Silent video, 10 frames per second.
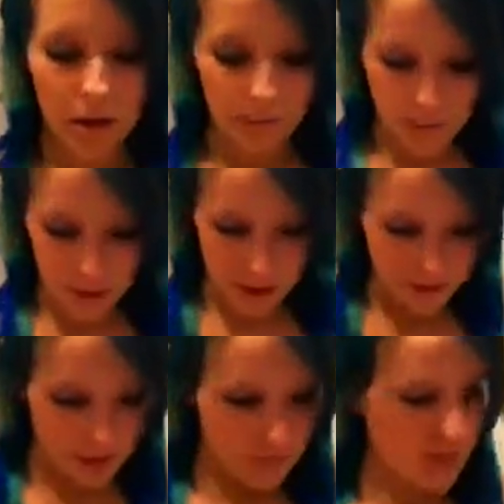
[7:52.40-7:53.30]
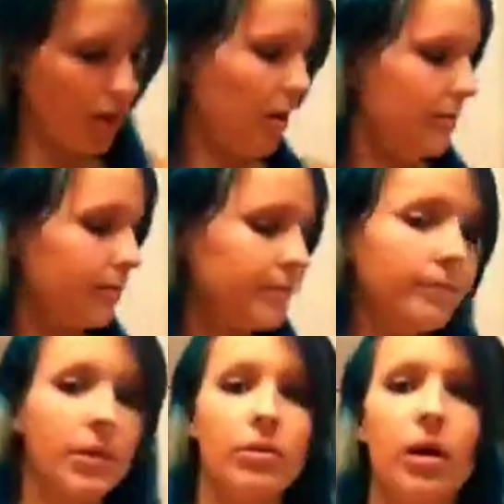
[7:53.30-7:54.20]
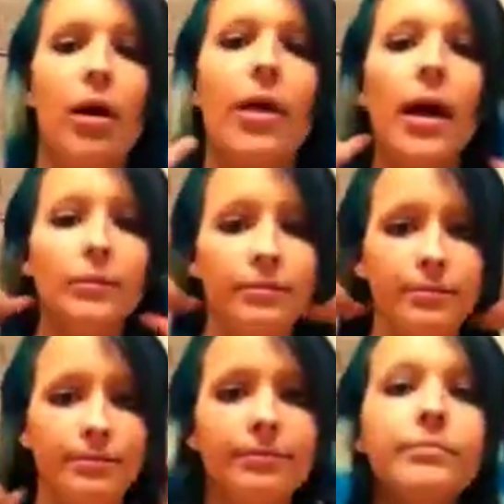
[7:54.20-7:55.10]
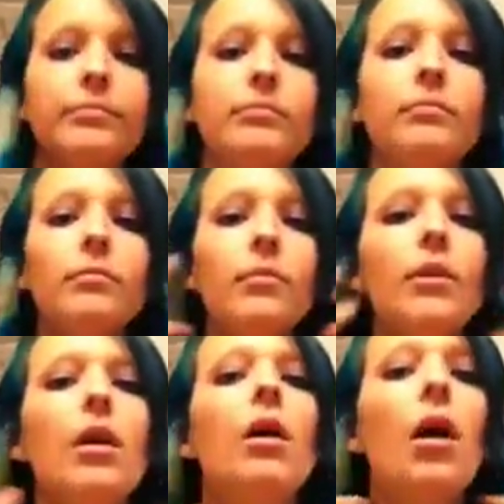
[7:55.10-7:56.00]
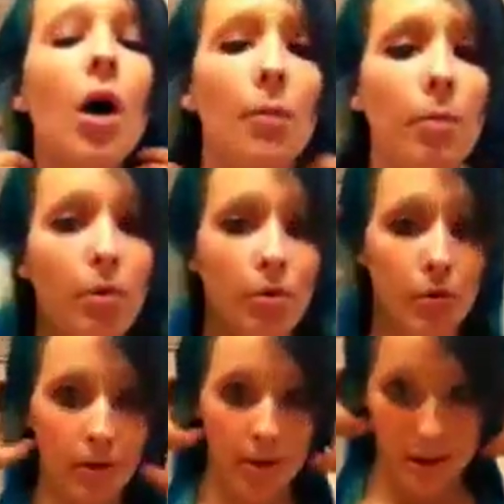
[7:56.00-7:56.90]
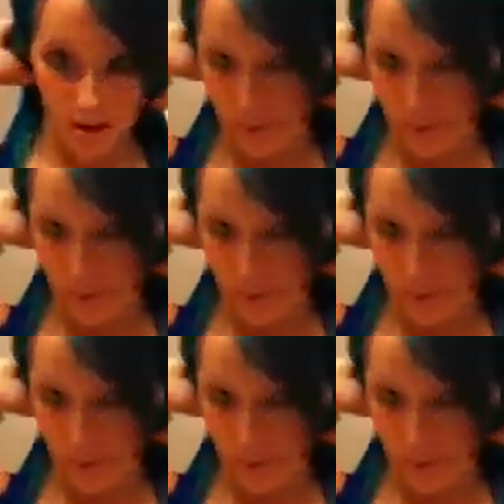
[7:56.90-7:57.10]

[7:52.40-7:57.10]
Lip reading: But after I'm done with all that, I'll pull the